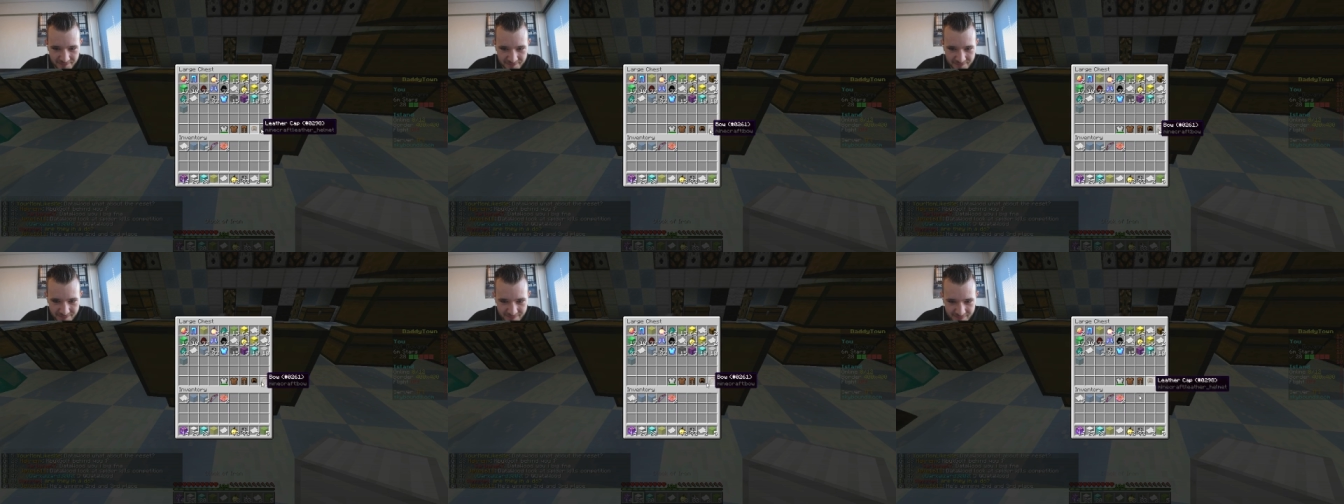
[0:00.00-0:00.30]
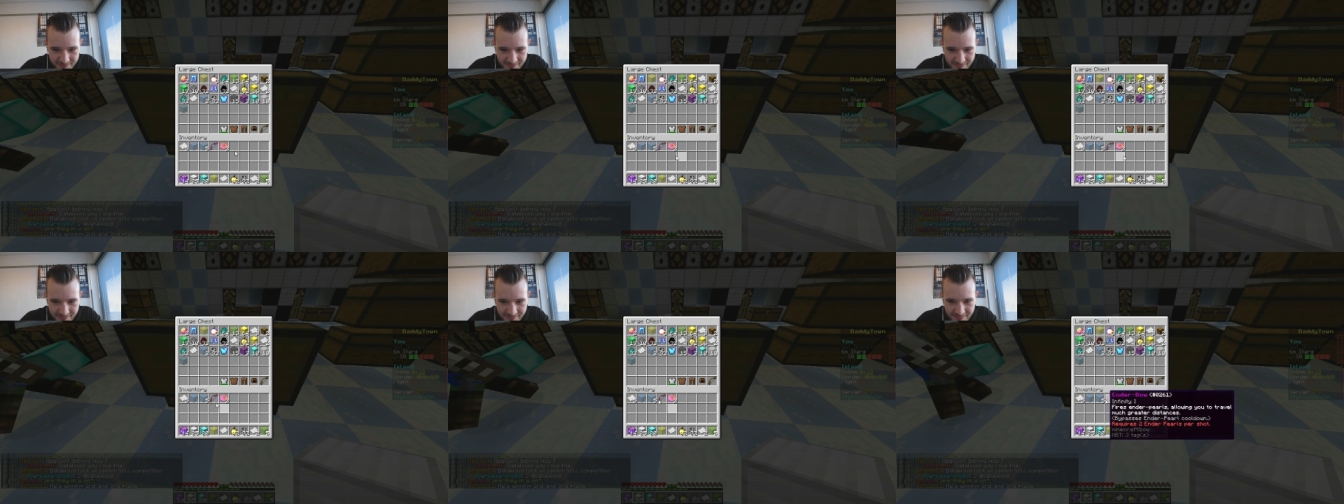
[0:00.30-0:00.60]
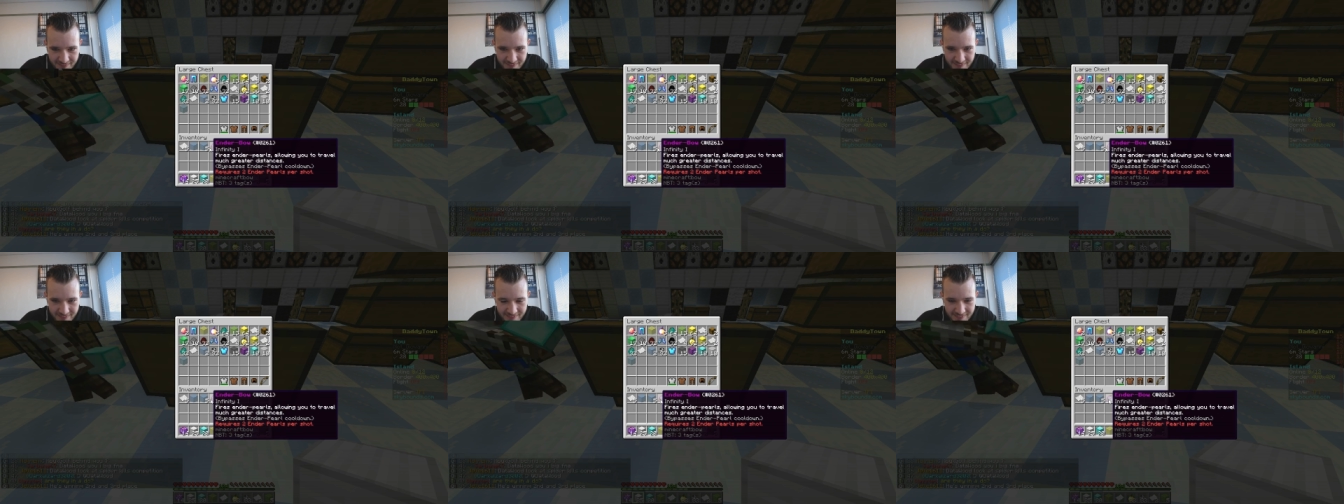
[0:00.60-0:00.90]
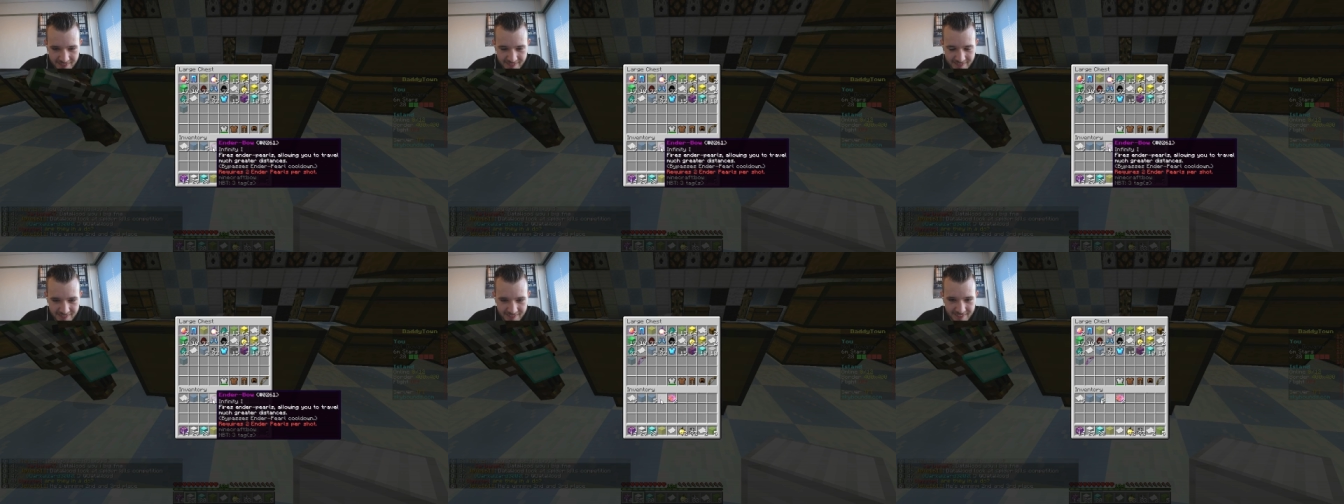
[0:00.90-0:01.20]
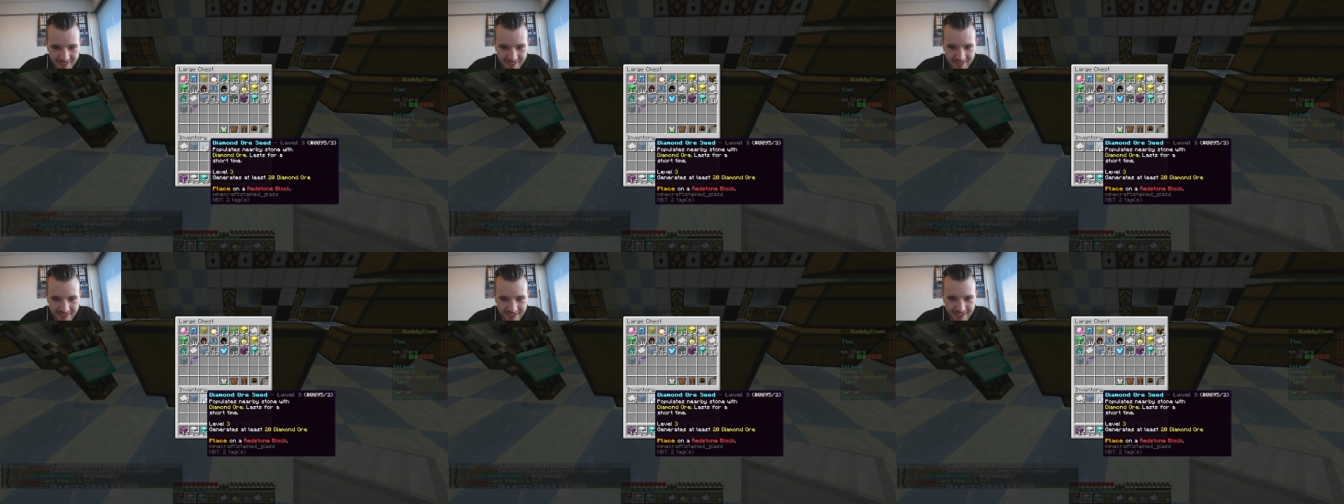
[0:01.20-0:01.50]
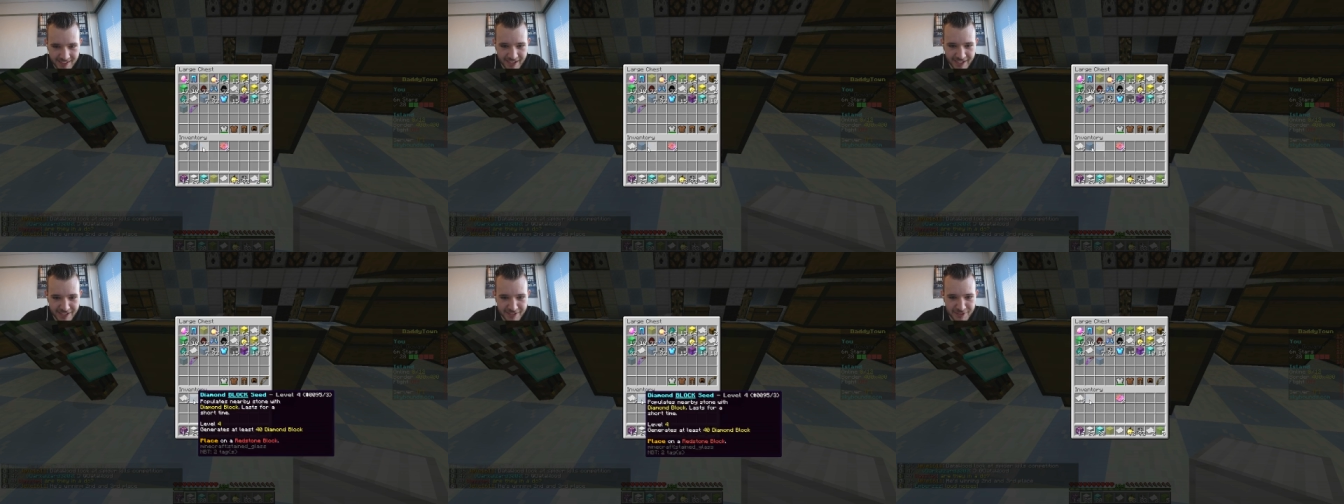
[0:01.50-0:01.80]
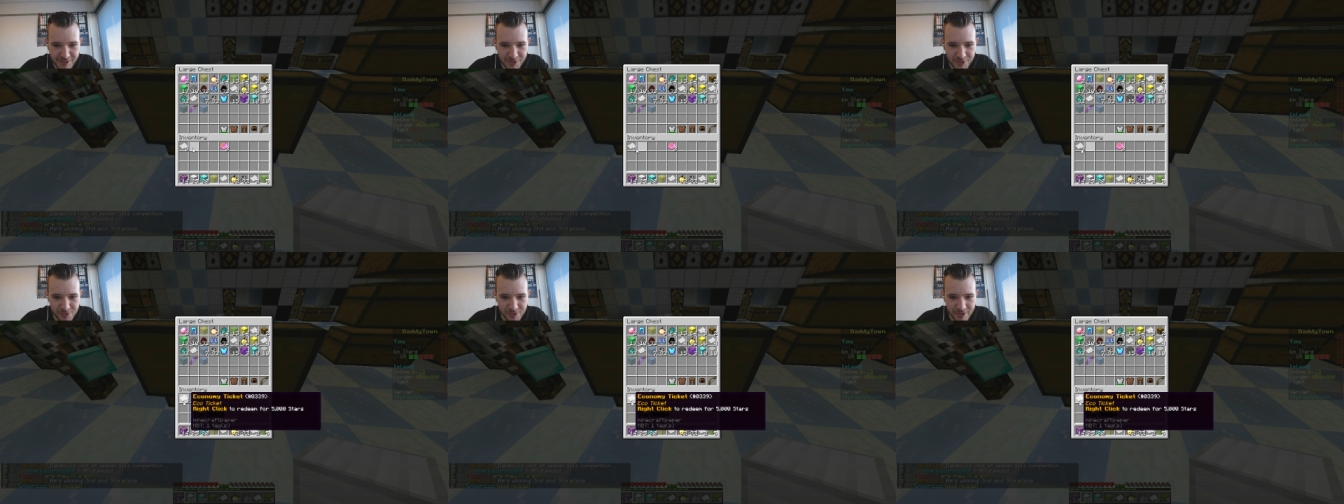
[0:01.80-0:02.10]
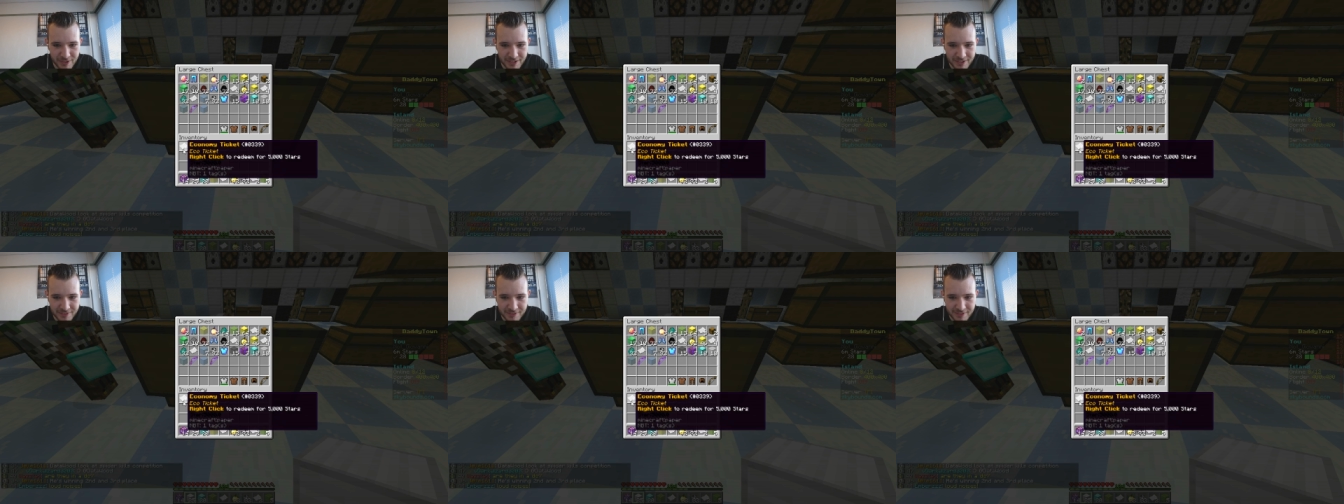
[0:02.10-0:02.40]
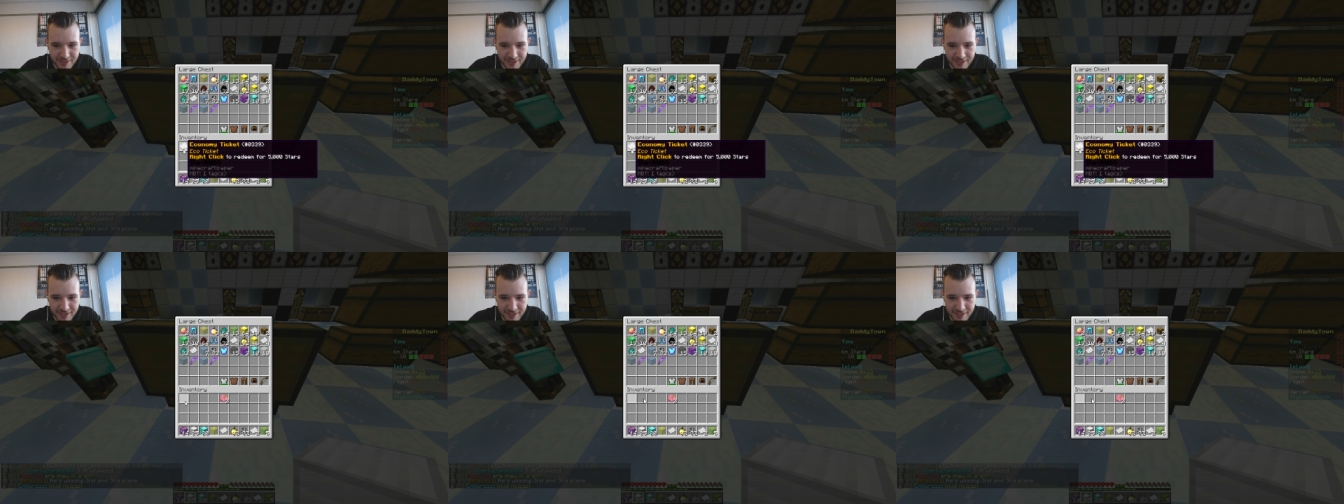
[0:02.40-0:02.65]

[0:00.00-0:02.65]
Two infinity enervos. Yeah, I know, right?